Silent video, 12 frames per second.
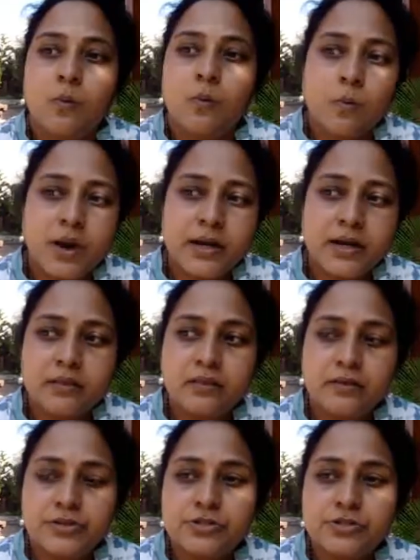One
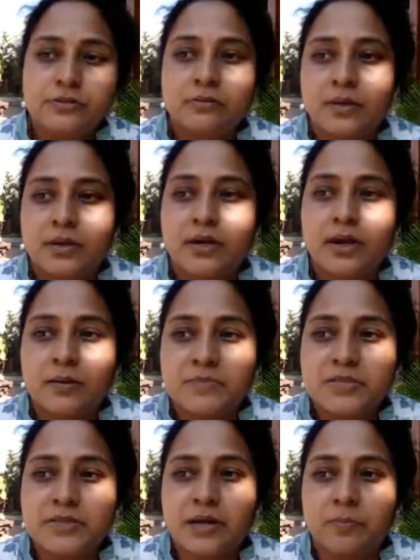other issue that
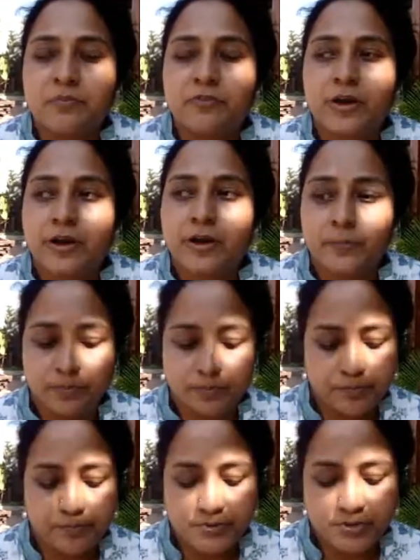comes up very
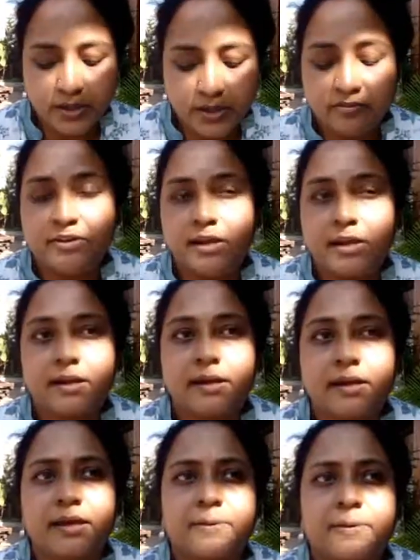
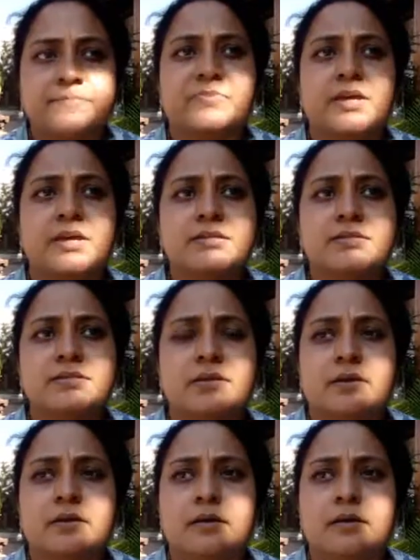significantly is